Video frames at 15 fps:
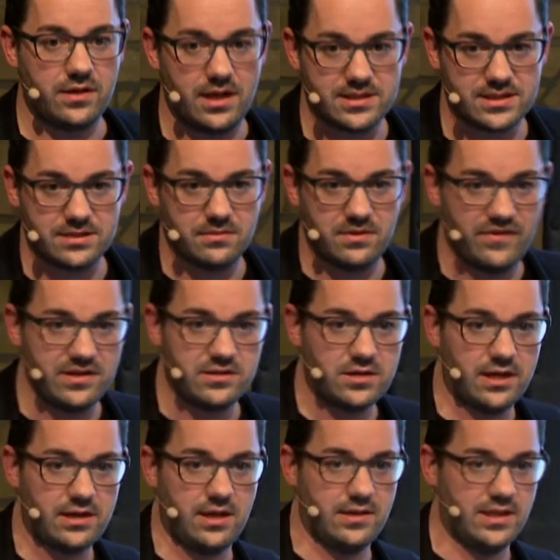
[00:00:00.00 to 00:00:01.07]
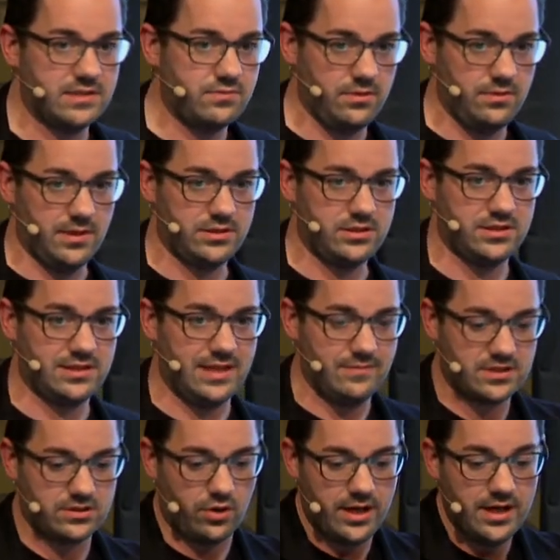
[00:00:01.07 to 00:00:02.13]
custom event tracking, that's pretty much the same
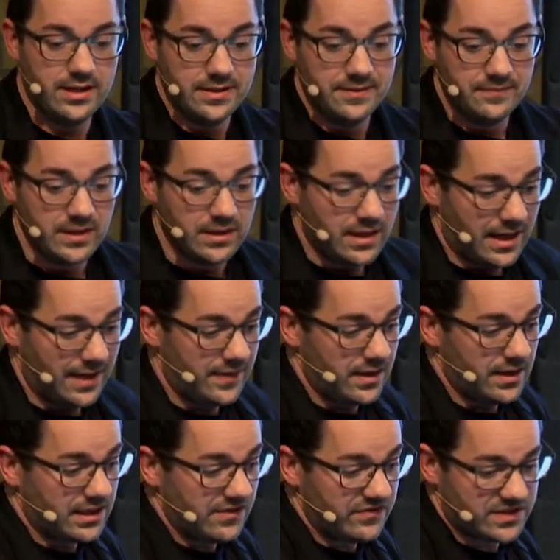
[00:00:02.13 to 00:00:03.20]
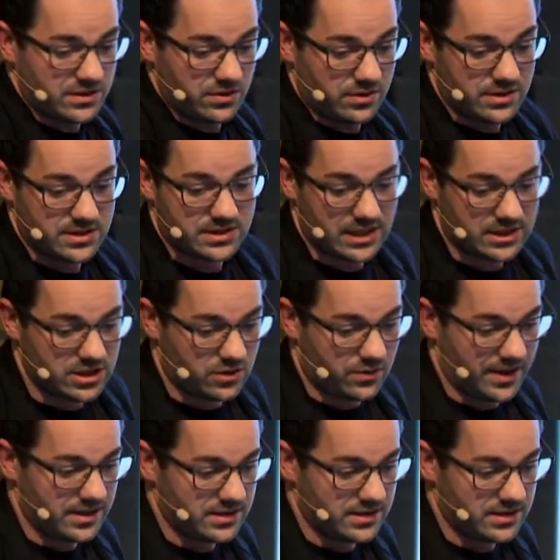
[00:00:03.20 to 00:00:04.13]
story. And then it gives you, and this is actually quite